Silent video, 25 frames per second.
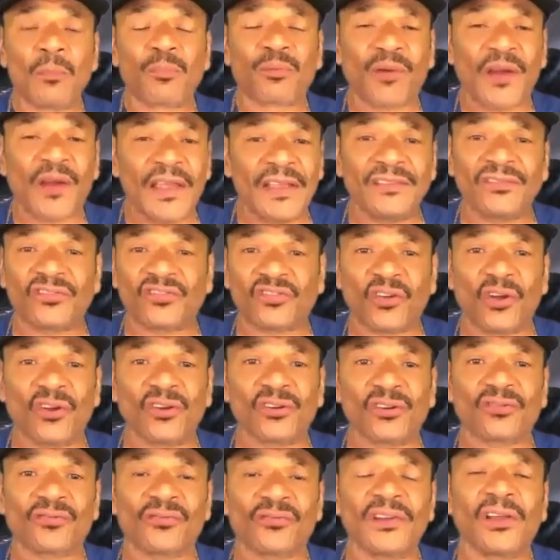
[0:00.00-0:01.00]
Brain
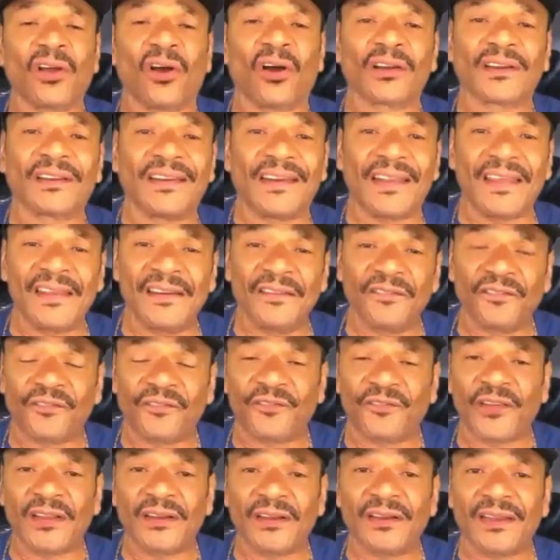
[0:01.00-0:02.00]
surgery on an
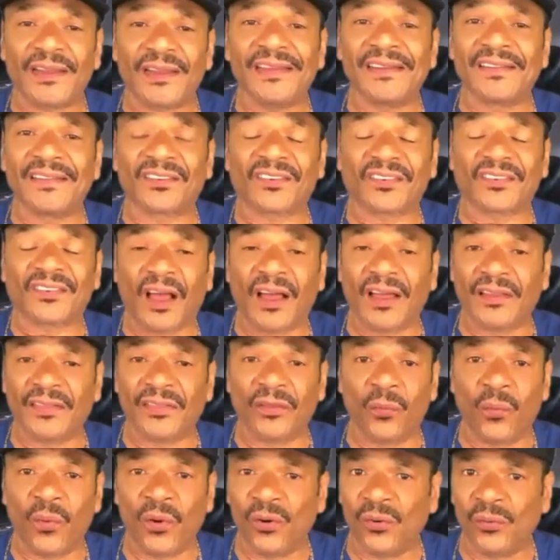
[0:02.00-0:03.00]
infant
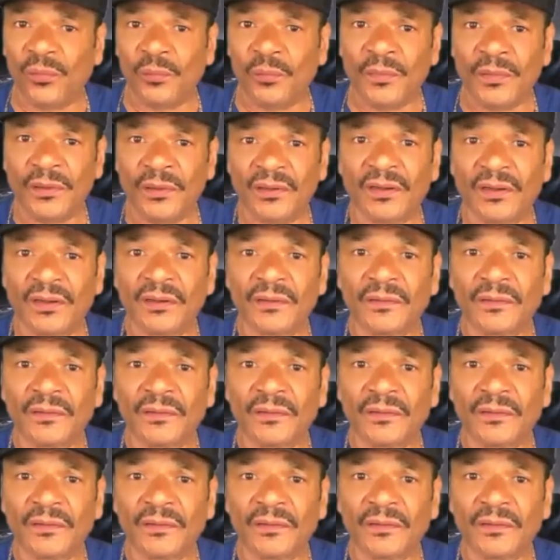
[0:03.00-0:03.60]
inside the womb?